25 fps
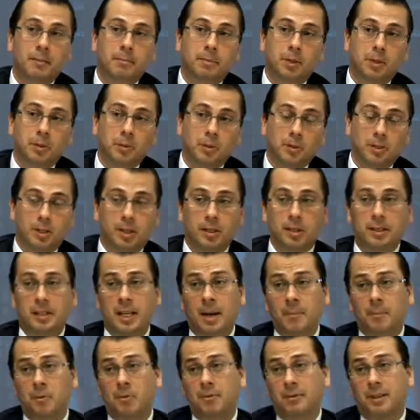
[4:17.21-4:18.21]
because a
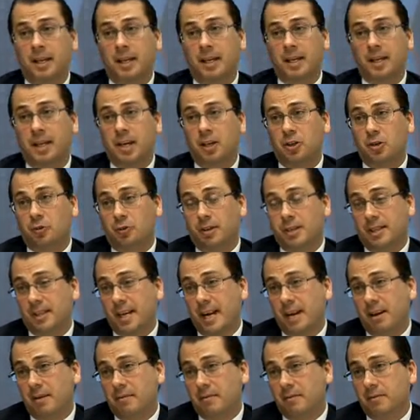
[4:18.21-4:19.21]
number of their countries
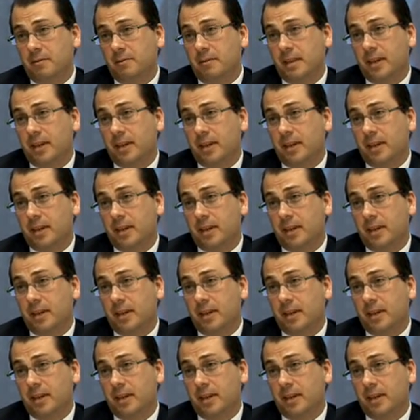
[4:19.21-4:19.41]
have